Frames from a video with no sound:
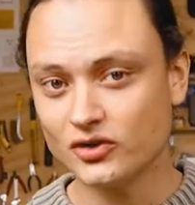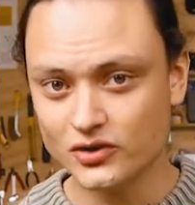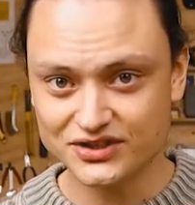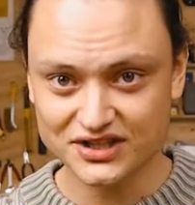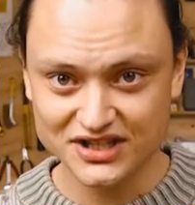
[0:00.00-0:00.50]
to
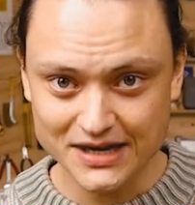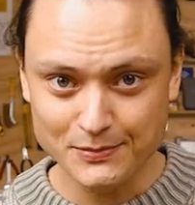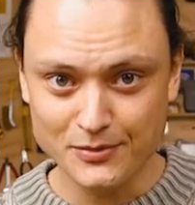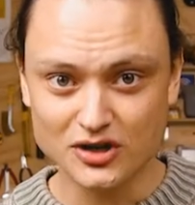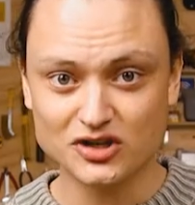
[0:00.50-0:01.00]
cause the
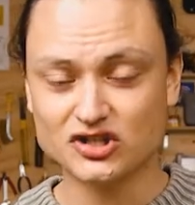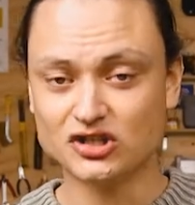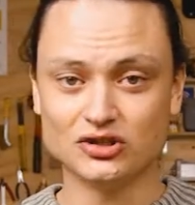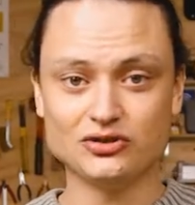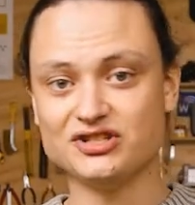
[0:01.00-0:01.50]
stepper motor to
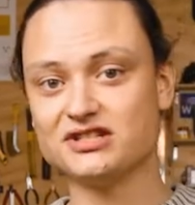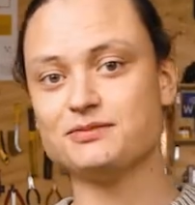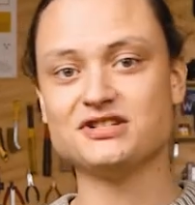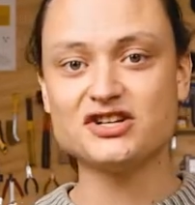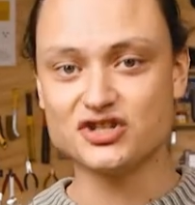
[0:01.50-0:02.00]
lose its
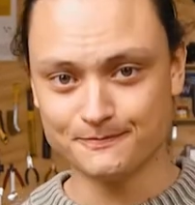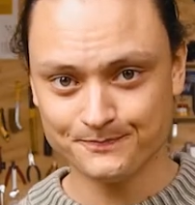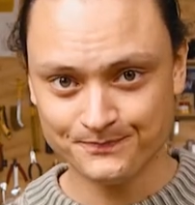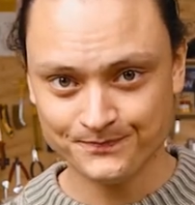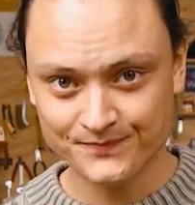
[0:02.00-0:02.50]
position,
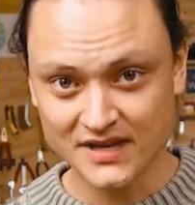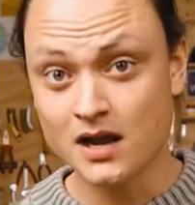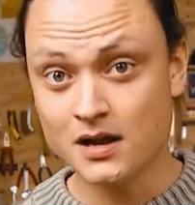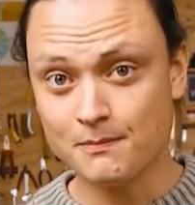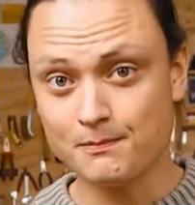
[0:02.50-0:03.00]

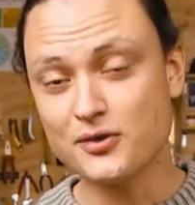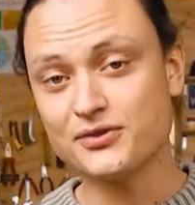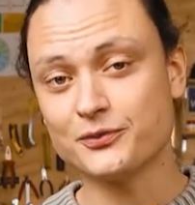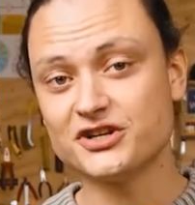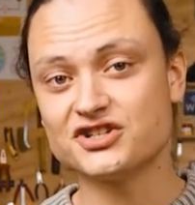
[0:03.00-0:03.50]
both
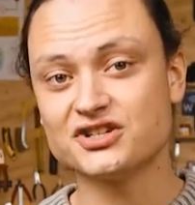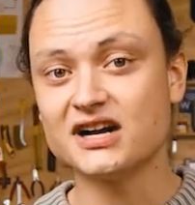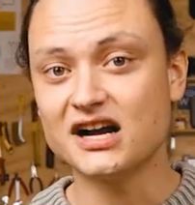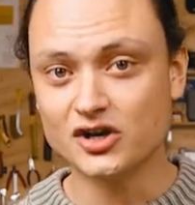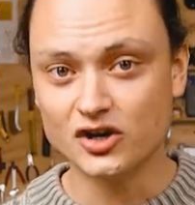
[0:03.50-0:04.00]
of which
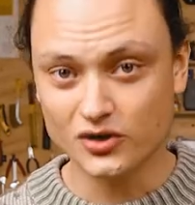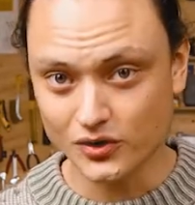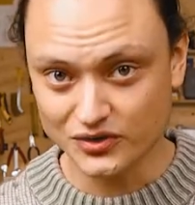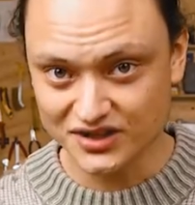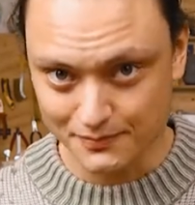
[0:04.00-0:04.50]
are going to
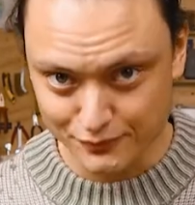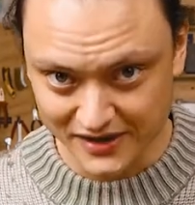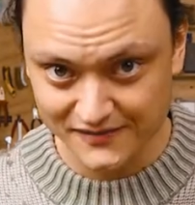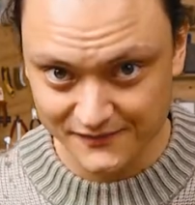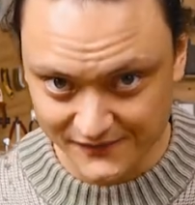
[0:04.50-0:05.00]
cause a
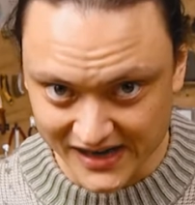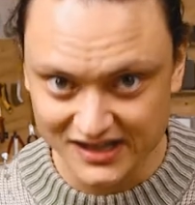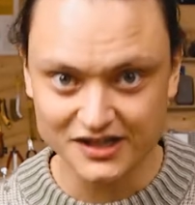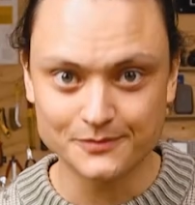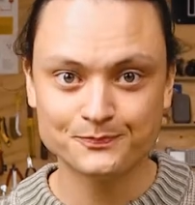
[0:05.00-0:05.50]
print
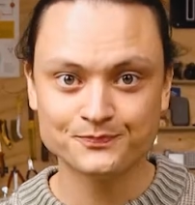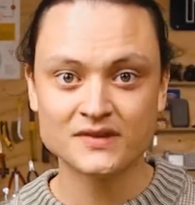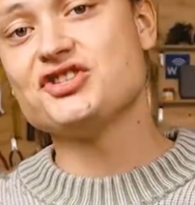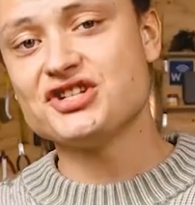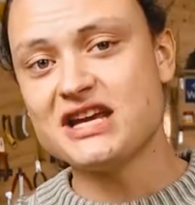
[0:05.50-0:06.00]
failure.
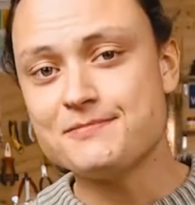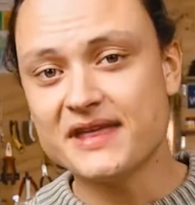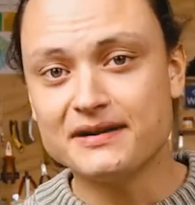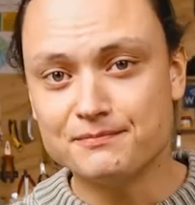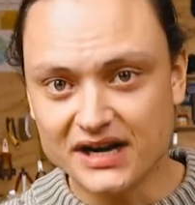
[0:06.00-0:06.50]
Just keep
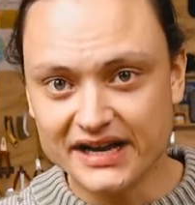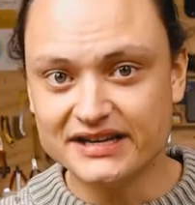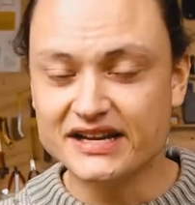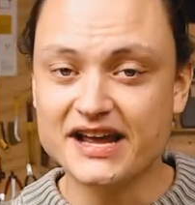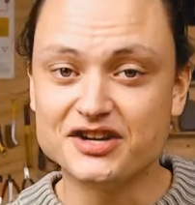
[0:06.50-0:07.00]
that in
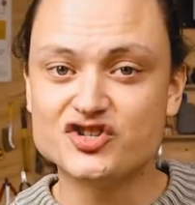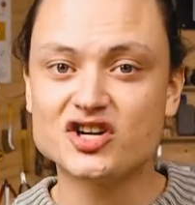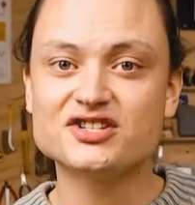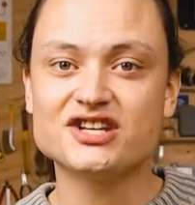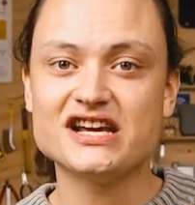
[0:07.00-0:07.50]
mind and
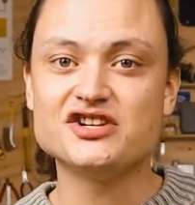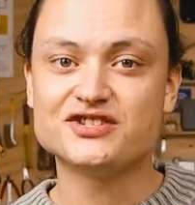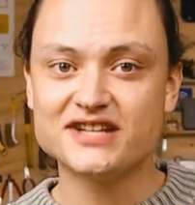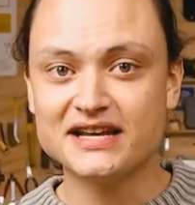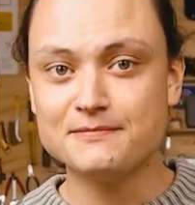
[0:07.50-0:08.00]
adjust each
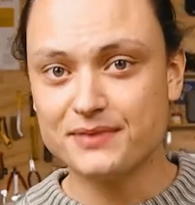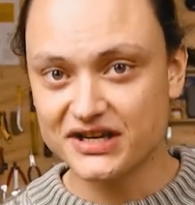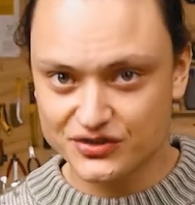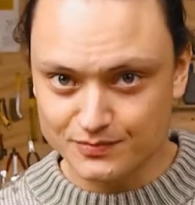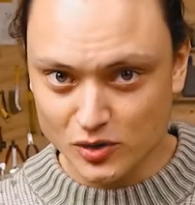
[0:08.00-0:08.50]
setting by
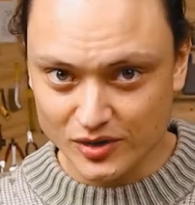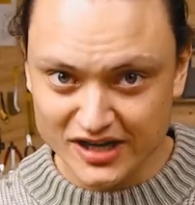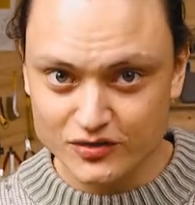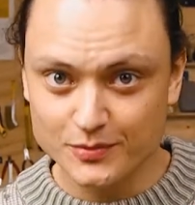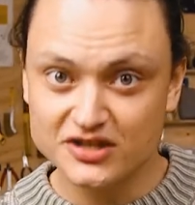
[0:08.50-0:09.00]
small
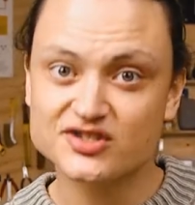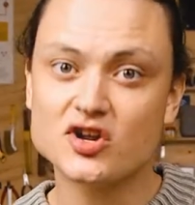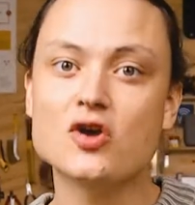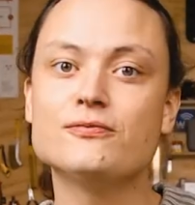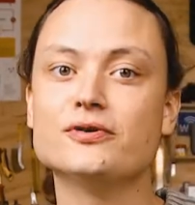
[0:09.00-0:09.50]
increments
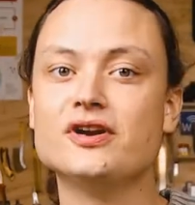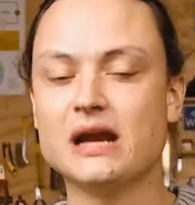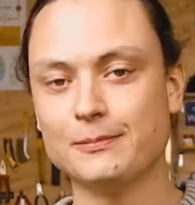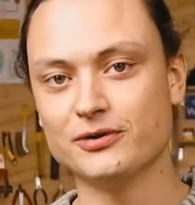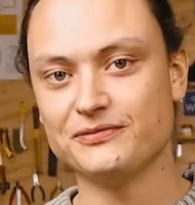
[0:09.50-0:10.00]
over a
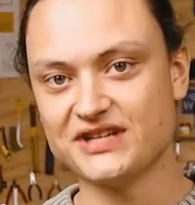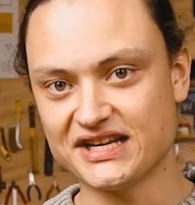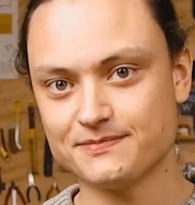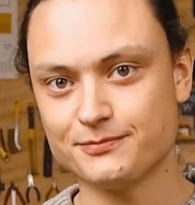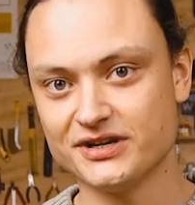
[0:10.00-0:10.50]
number of
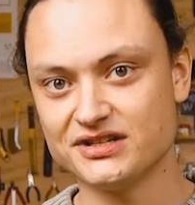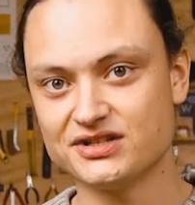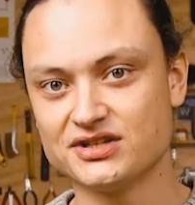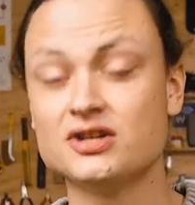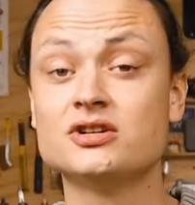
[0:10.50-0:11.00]
test
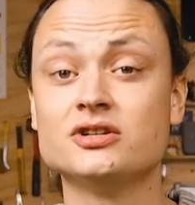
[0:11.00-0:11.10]
prints.